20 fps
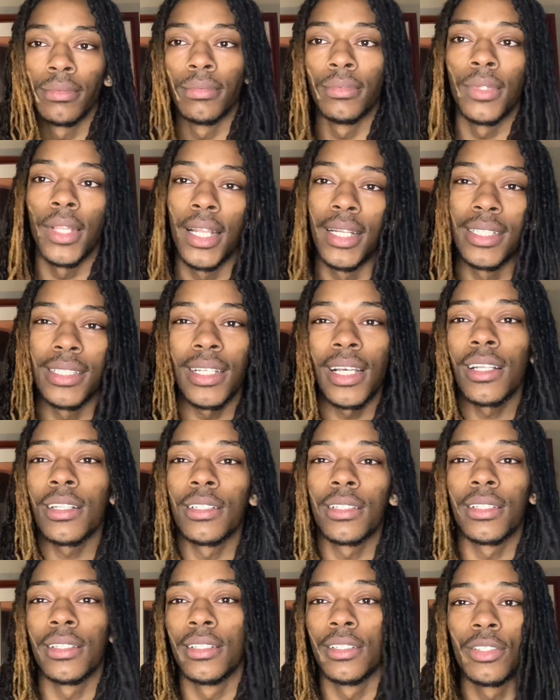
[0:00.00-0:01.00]
And just other
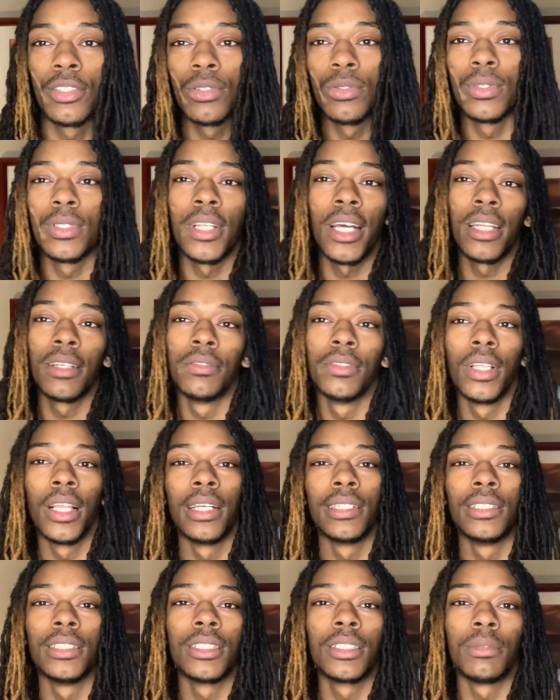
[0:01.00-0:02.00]
things too. It's not even like
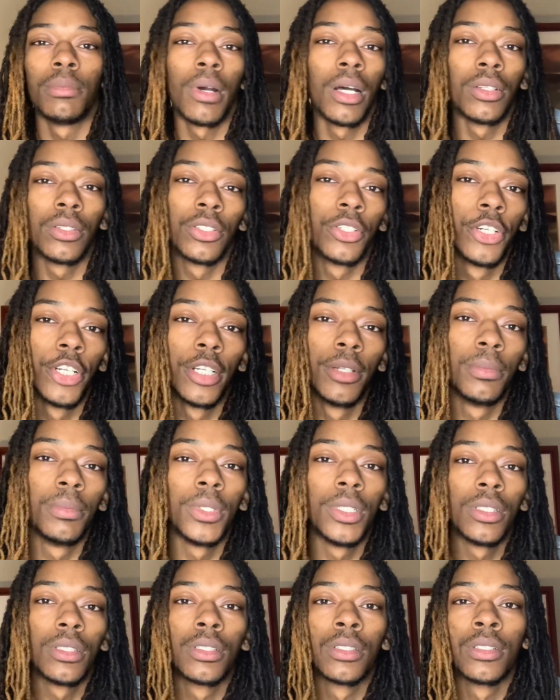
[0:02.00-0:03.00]
just about the grip.
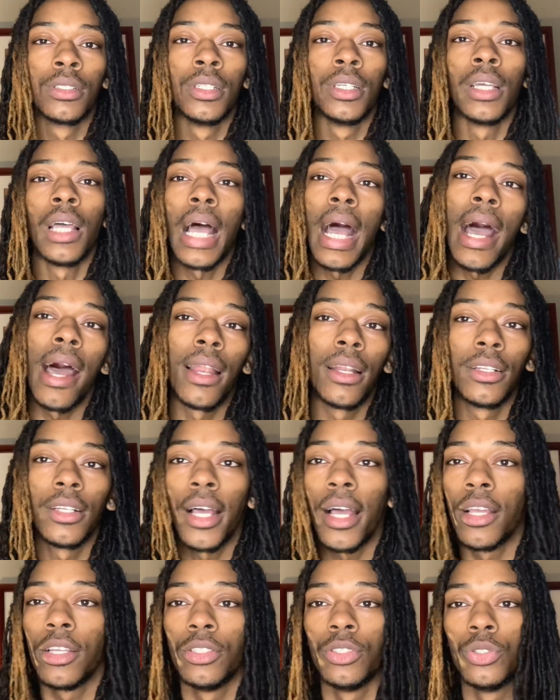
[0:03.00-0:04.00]
It's how
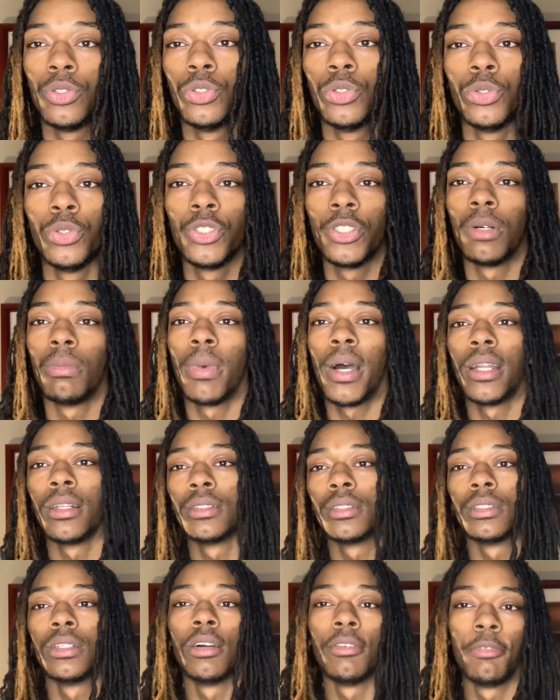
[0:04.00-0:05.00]
you use your body to
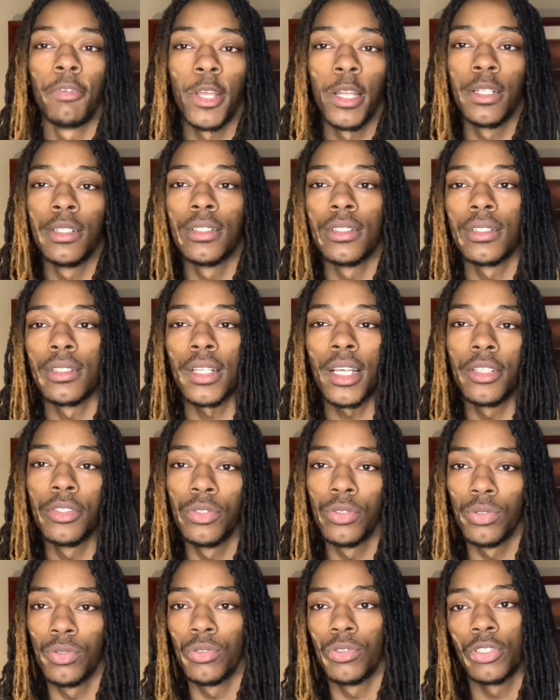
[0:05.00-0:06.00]
your advantages. How you
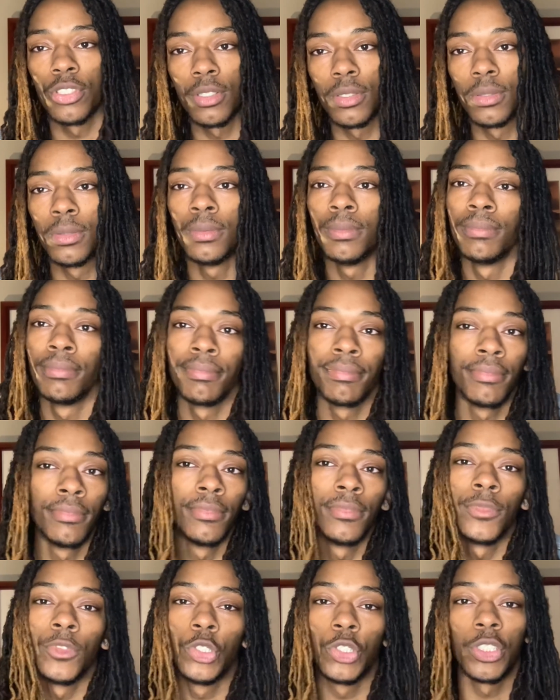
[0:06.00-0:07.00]
use your
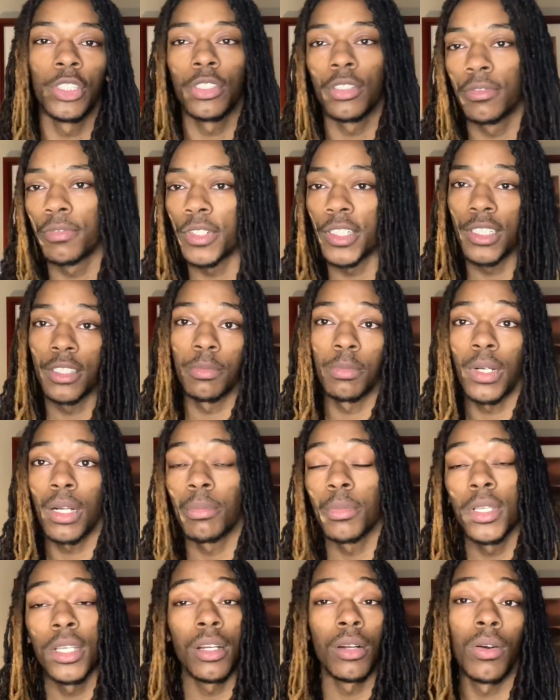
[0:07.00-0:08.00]
joints to your advantage. But I'm
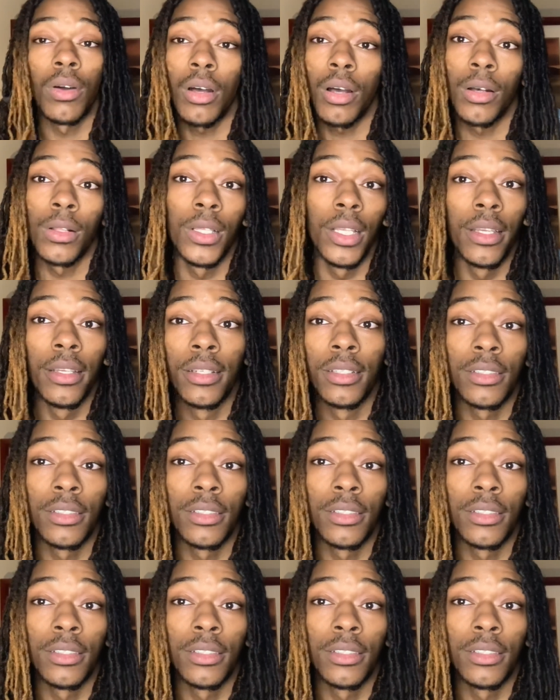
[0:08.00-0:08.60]
gonna hit on all that.